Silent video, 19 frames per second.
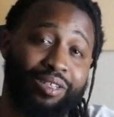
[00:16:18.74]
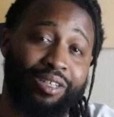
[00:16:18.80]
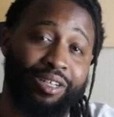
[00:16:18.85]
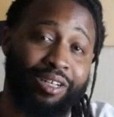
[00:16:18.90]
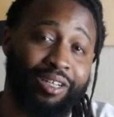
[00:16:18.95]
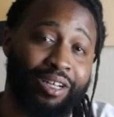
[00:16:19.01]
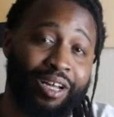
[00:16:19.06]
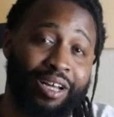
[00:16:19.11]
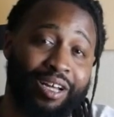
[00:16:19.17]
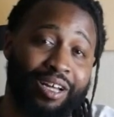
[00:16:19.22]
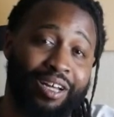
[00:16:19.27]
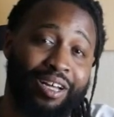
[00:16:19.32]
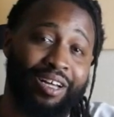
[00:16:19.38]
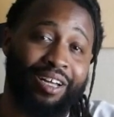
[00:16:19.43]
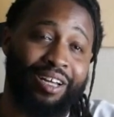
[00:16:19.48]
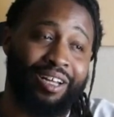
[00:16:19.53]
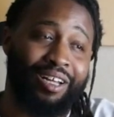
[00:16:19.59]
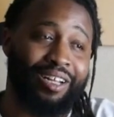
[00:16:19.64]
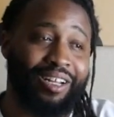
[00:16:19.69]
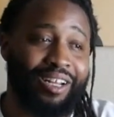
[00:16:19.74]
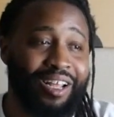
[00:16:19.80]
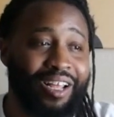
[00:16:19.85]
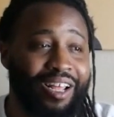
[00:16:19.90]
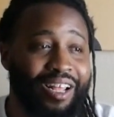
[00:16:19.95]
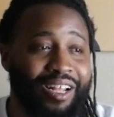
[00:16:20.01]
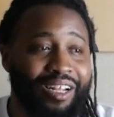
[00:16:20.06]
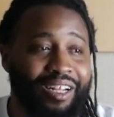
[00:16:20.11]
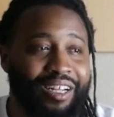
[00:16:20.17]

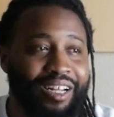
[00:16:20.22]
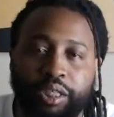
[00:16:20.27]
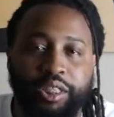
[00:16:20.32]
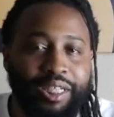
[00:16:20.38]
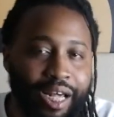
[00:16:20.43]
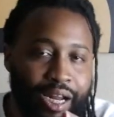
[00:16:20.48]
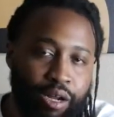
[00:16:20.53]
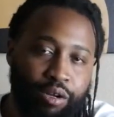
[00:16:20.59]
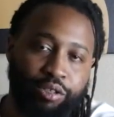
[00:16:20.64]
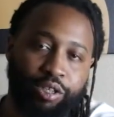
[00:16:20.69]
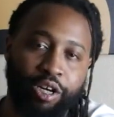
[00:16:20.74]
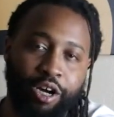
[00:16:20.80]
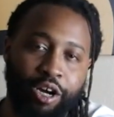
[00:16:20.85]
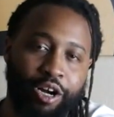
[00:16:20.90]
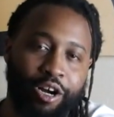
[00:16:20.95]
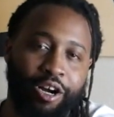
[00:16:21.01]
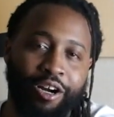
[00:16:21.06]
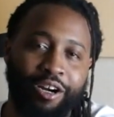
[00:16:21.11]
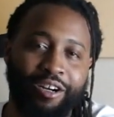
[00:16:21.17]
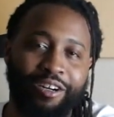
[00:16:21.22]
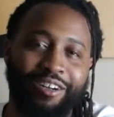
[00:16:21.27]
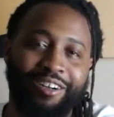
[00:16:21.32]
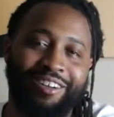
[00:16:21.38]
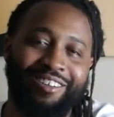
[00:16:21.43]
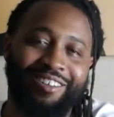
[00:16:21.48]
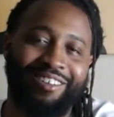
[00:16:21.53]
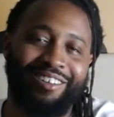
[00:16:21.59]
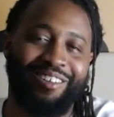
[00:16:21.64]
Shout out to her.
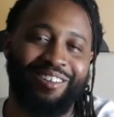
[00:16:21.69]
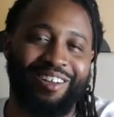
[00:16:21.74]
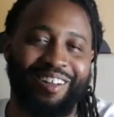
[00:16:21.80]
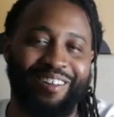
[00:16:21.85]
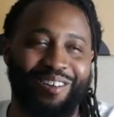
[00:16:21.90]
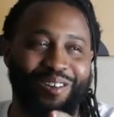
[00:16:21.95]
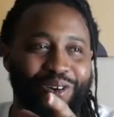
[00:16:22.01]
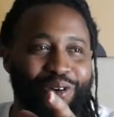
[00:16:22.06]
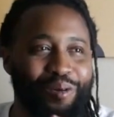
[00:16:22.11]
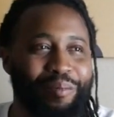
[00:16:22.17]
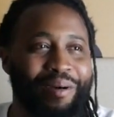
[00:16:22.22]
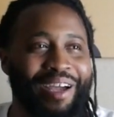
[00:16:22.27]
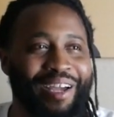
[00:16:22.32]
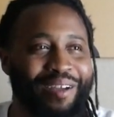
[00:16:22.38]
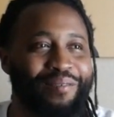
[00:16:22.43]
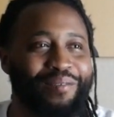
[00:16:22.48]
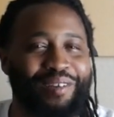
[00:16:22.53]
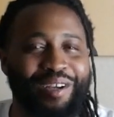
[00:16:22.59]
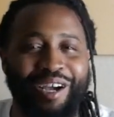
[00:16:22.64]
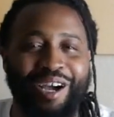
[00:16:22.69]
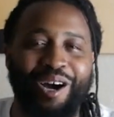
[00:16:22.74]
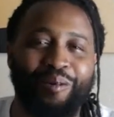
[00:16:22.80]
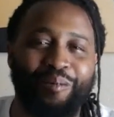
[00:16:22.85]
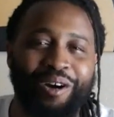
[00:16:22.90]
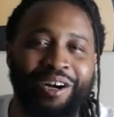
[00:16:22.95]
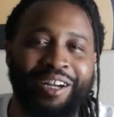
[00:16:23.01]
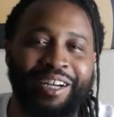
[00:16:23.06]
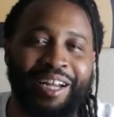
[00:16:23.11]
They go back and figure out
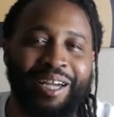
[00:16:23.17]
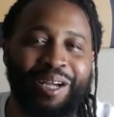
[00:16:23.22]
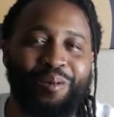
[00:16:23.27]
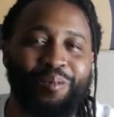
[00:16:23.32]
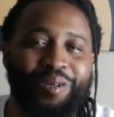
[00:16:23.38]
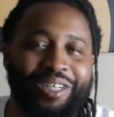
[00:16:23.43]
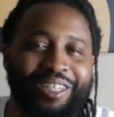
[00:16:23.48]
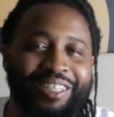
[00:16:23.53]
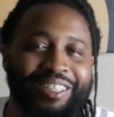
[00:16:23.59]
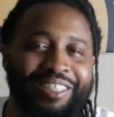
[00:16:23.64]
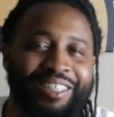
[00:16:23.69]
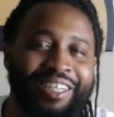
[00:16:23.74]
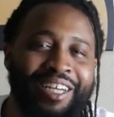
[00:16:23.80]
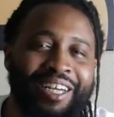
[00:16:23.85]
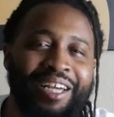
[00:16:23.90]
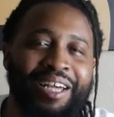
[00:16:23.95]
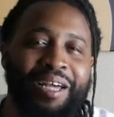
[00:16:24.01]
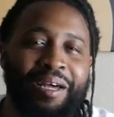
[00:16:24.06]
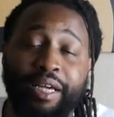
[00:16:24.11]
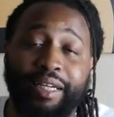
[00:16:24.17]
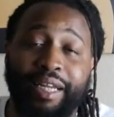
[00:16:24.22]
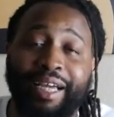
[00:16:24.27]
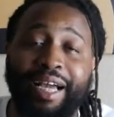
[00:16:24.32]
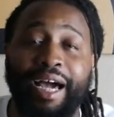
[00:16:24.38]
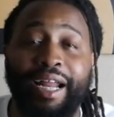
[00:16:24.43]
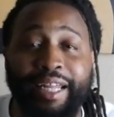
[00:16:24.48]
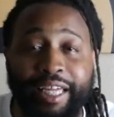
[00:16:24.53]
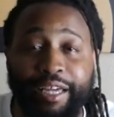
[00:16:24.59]
what her name was. They
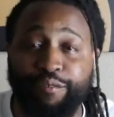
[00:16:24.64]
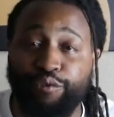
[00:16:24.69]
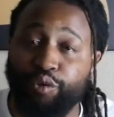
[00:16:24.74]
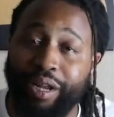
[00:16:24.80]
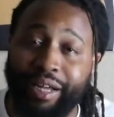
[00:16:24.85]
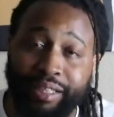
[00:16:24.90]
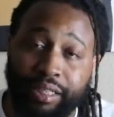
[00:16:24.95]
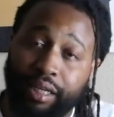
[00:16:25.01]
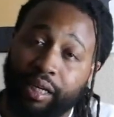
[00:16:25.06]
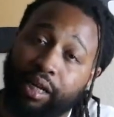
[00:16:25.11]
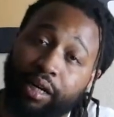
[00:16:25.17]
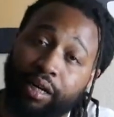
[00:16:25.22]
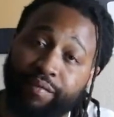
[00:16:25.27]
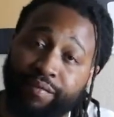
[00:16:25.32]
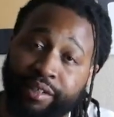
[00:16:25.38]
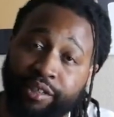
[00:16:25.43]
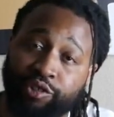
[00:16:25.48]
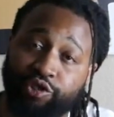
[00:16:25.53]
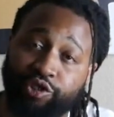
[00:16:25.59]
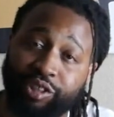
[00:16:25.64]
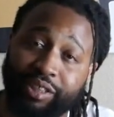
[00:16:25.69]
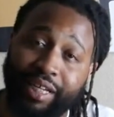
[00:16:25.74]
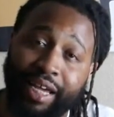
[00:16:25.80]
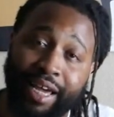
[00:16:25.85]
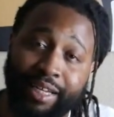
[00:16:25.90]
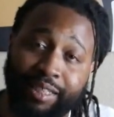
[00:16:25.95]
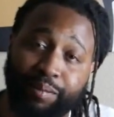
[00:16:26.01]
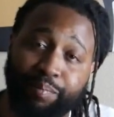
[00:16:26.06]
kind of give you like the love interest
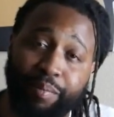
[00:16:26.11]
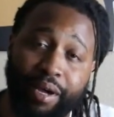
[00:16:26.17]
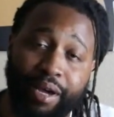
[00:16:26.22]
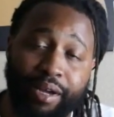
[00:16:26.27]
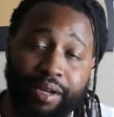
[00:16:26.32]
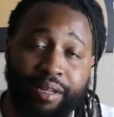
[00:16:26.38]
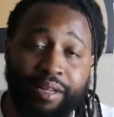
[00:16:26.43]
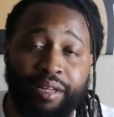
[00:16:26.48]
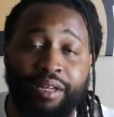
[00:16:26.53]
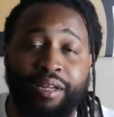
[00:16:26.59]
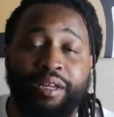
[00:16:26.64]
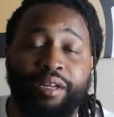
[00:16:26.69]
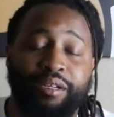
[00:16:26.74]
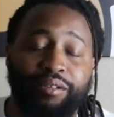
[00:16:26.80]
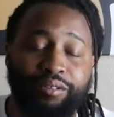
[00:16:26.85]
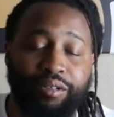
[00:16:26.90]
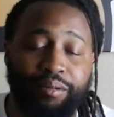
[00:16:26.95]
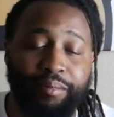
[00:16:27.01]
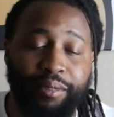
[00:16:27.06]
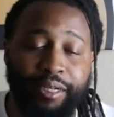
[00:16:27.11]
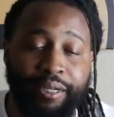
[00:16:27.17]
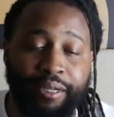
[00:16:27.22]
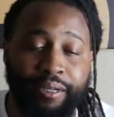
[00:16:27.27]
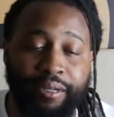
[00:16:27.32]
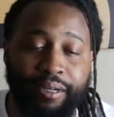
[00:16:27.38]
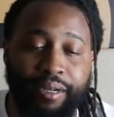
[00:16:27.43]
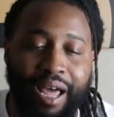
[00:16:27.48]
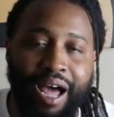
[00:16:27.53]
aspect. You know what I
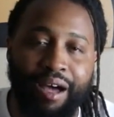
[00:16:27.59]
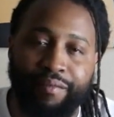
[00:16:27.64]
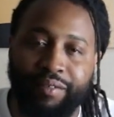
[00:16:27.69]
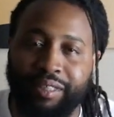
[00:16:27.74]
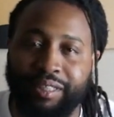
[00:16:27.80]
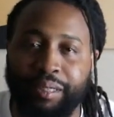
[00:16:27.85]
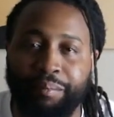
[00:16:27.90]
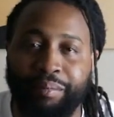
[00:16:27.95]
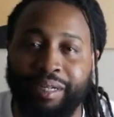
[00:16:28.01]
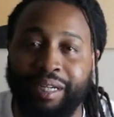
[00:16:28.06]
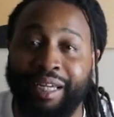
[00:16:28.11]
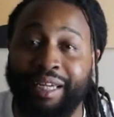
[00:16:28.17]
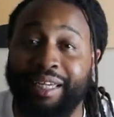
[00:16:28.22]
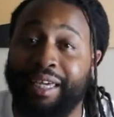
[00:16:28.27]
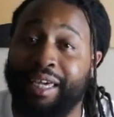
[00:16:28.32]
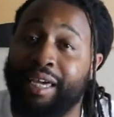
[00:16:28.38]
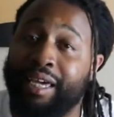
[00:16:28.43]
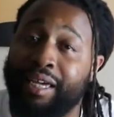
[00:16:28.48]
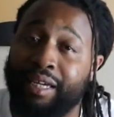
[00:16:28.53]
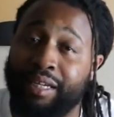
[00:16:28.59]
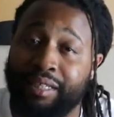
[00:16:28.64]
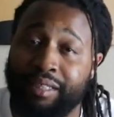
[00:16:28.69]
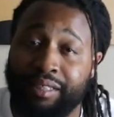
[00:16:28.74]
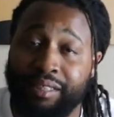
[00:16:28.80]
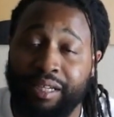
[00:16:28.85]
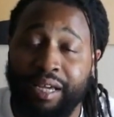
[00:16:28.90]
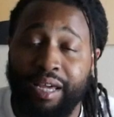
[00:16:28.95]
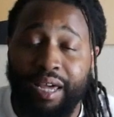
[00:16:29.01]
mean? Obviously, but they
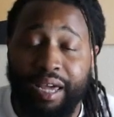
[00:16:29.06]
kids.